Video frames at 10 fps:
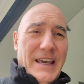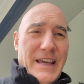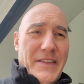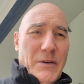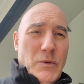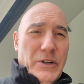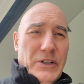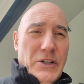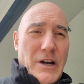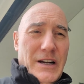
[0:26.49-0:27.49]
and then we're going
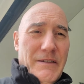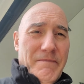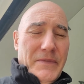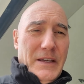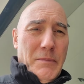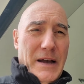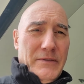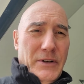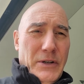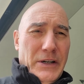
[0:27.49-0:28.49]
to talk
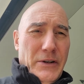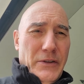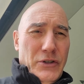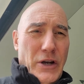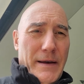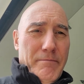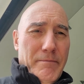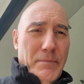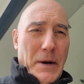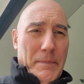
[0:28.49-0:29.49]
about how to do the job
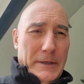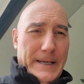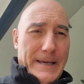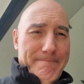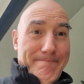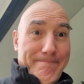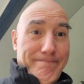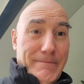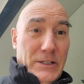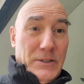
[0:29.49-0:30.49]
properly.
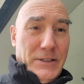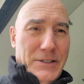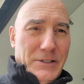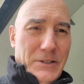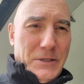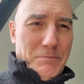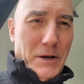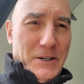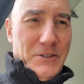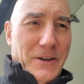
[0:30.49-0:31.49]
So let's look at some
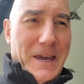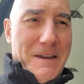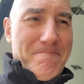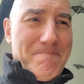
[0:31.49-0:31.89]
parts, okay?